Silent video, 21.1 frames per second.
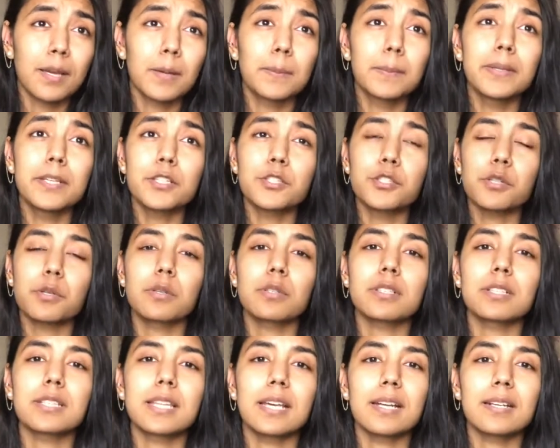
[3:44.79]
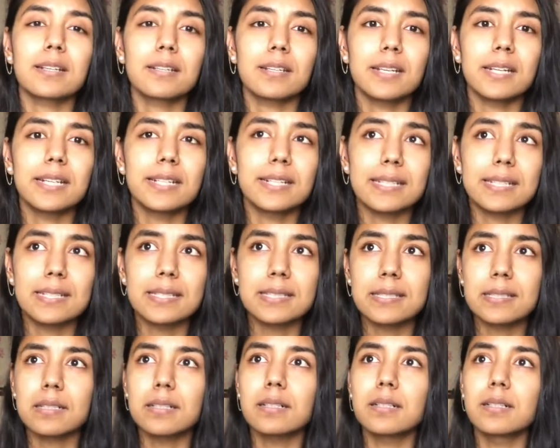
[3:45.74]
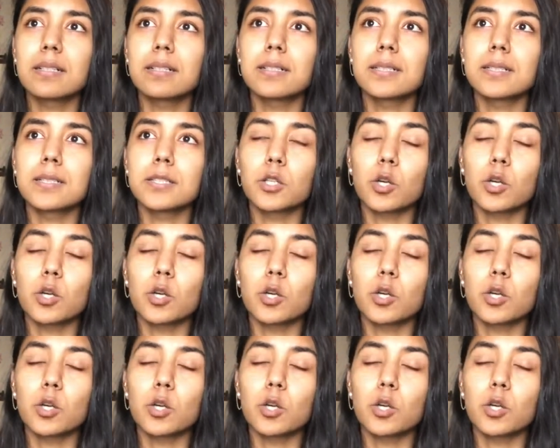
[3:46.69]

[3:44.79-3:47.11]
be sure that it is a